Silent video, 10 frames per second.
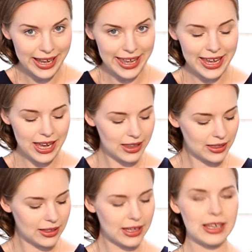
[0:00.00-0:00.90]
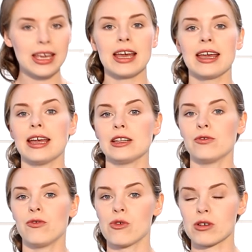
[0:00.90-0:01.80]
again, and
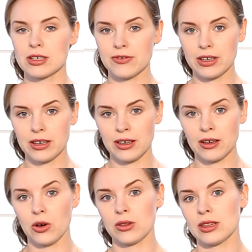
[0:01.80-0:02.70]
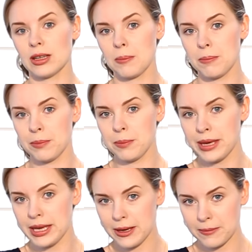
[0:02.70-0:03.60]
fourth finger on the
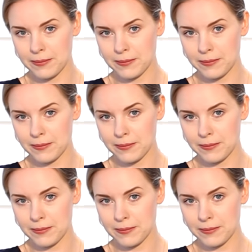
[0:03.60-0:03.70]
B.